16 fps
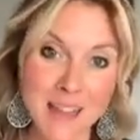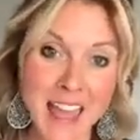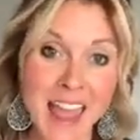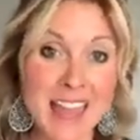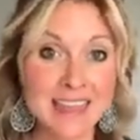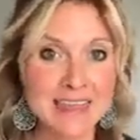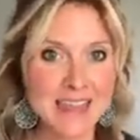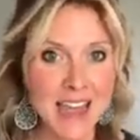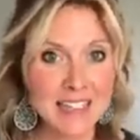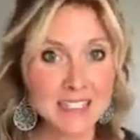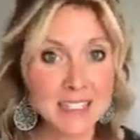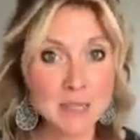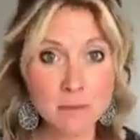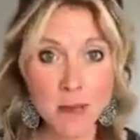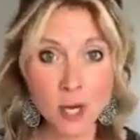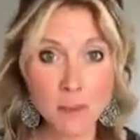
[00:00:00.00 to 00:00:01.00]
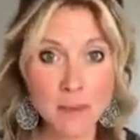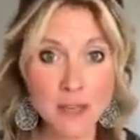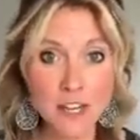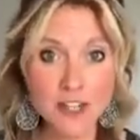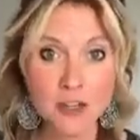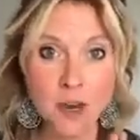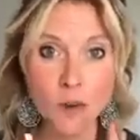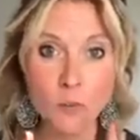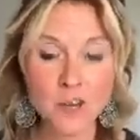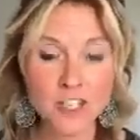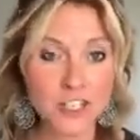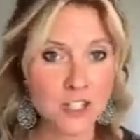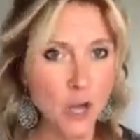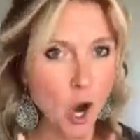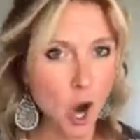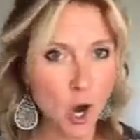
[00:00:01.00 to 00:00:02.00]
And that's the bigger picture I want you
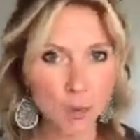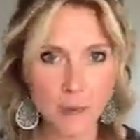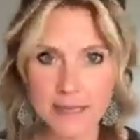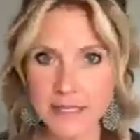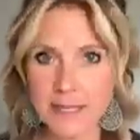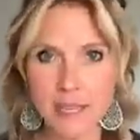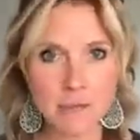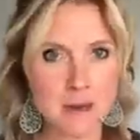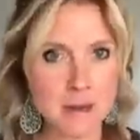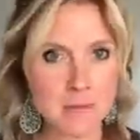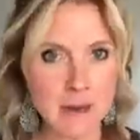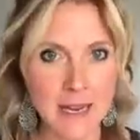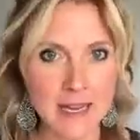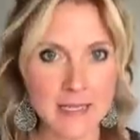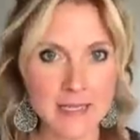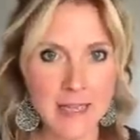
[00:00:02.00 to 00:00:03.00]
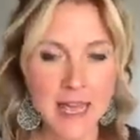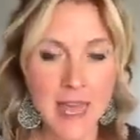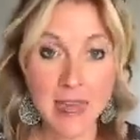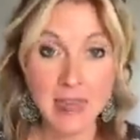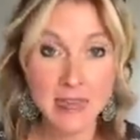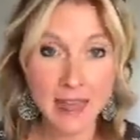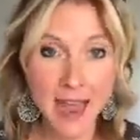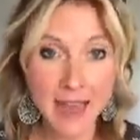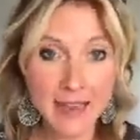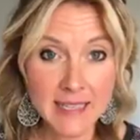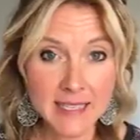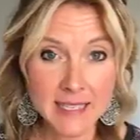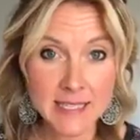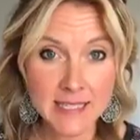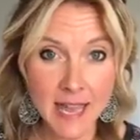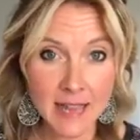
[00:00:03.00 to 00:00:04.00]
to always keep in mind. That is
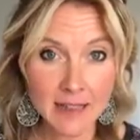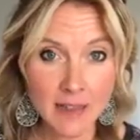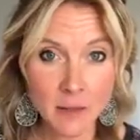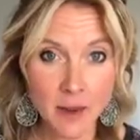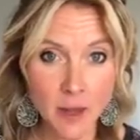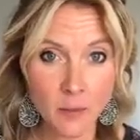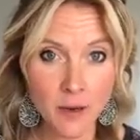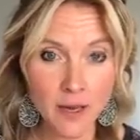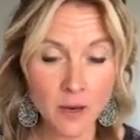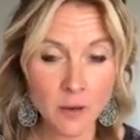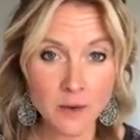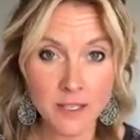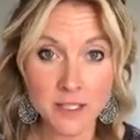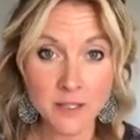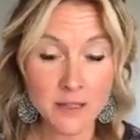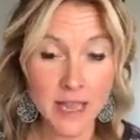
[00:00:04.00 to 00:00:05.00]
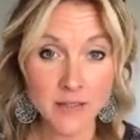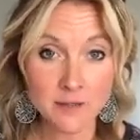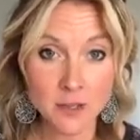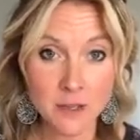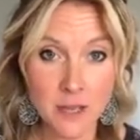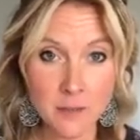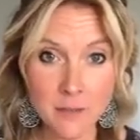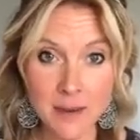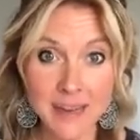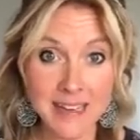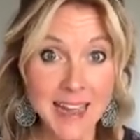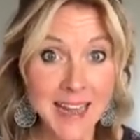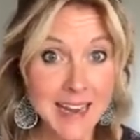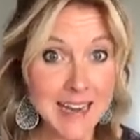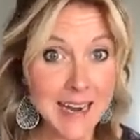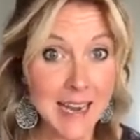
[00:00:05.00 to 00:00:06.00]
exactly what I want to always have you keep in mind.
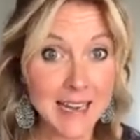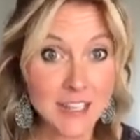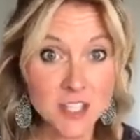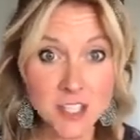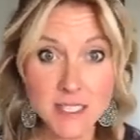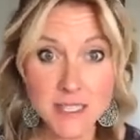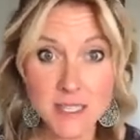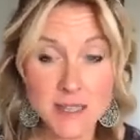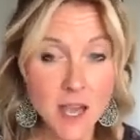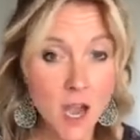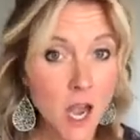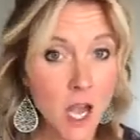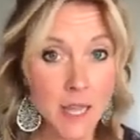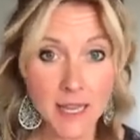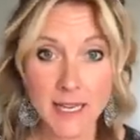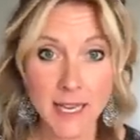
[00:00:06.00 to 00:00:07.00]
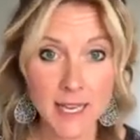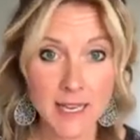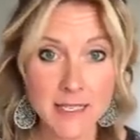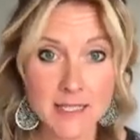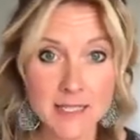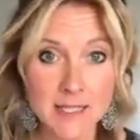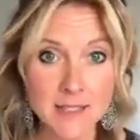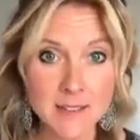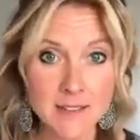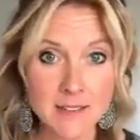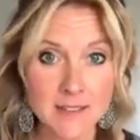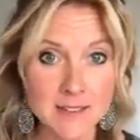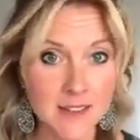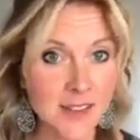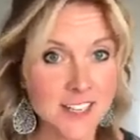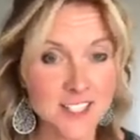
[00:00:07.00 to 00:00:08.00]
Not just in the holidays,
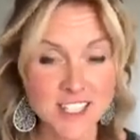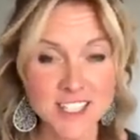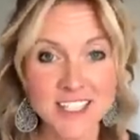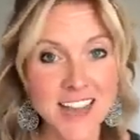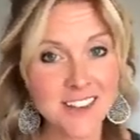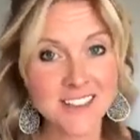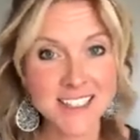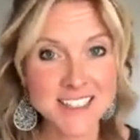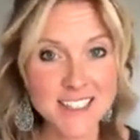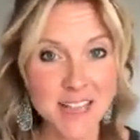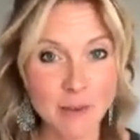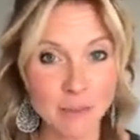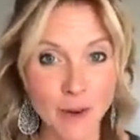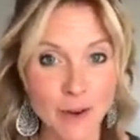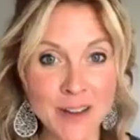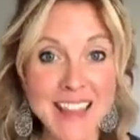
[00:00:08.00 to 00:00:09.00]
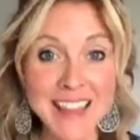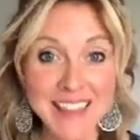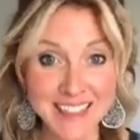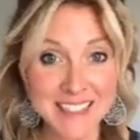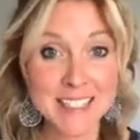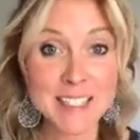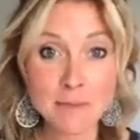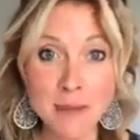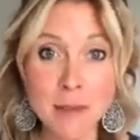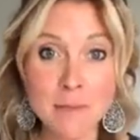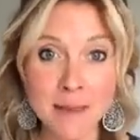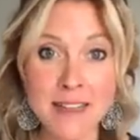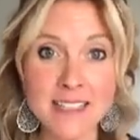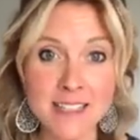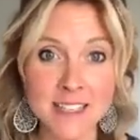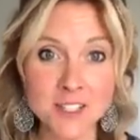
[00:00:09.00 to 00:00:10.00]
not just now in December. This is my
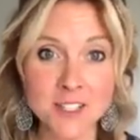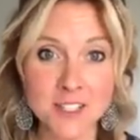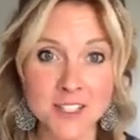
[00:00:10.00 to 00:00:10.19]
message.